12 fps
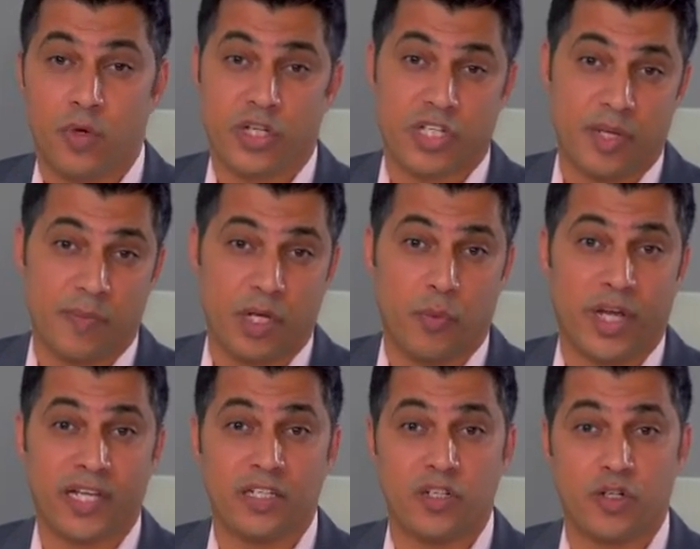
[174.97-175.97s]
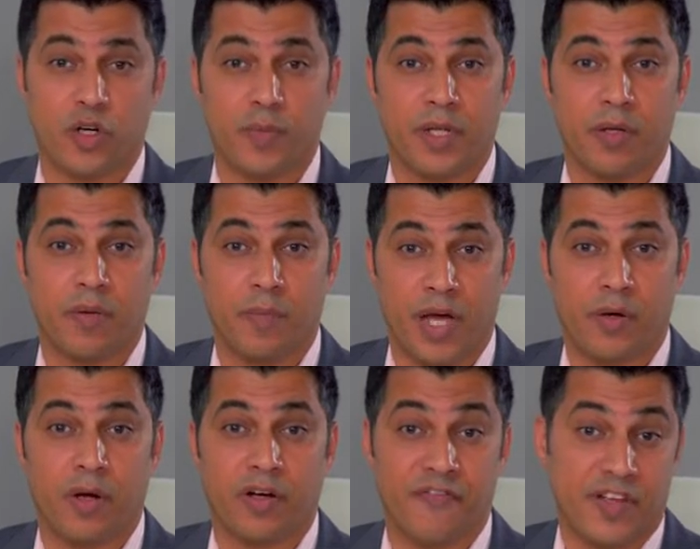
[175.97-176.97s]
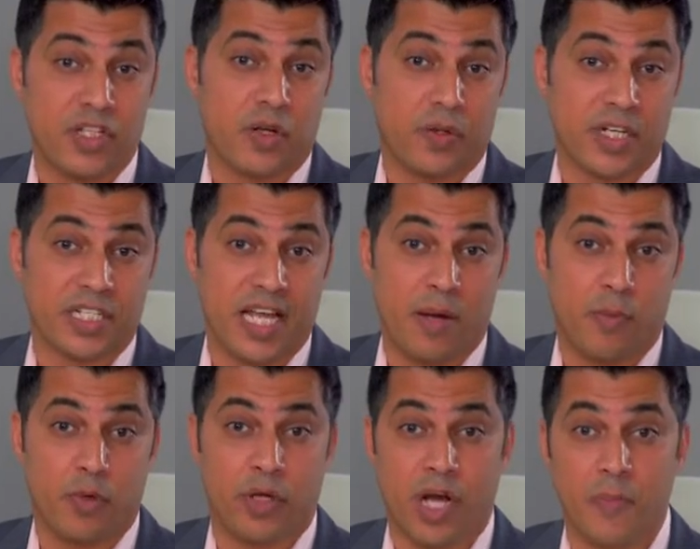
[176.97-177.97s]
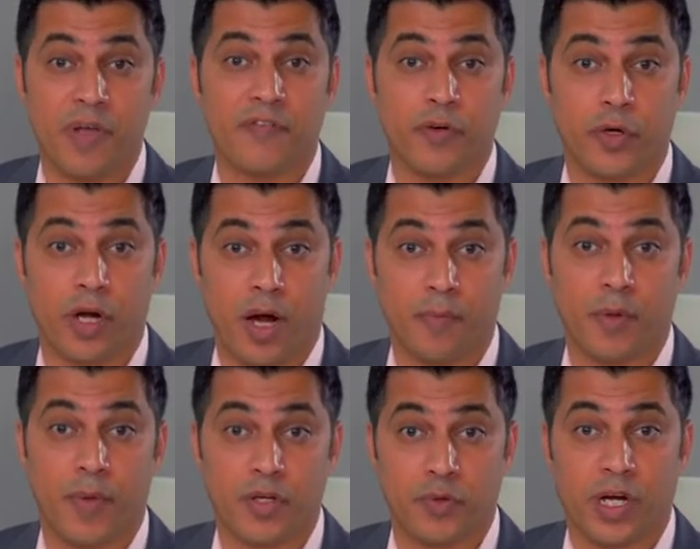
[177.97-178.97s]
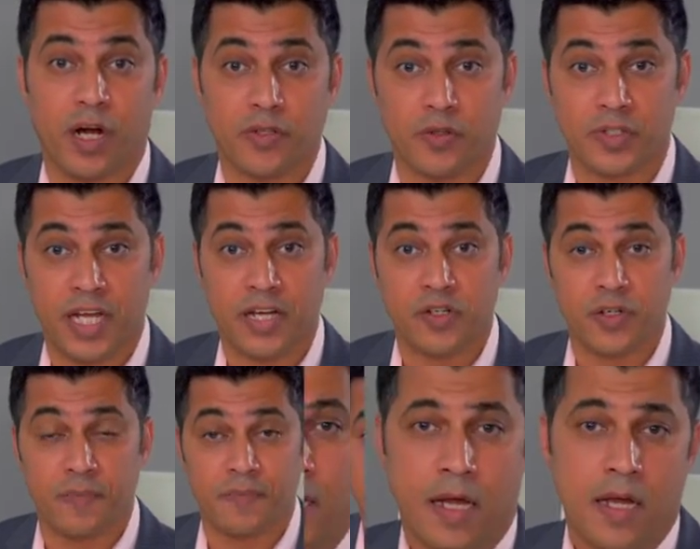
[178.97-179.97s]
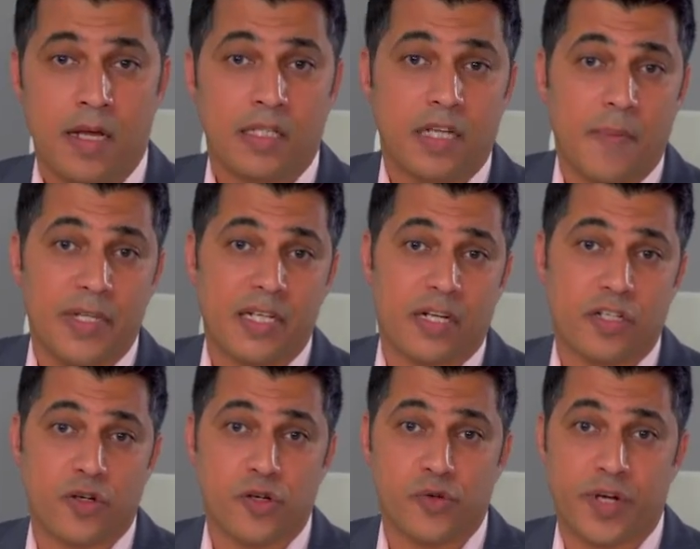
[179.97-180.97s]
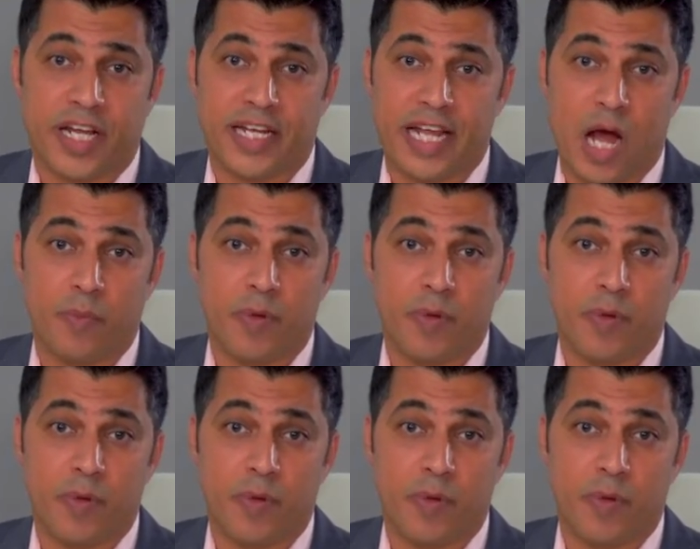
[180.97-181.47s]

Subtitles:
which is something we can determine better on a physical exam when you come in for your complimentary consultation. Tummy tuck surgery can now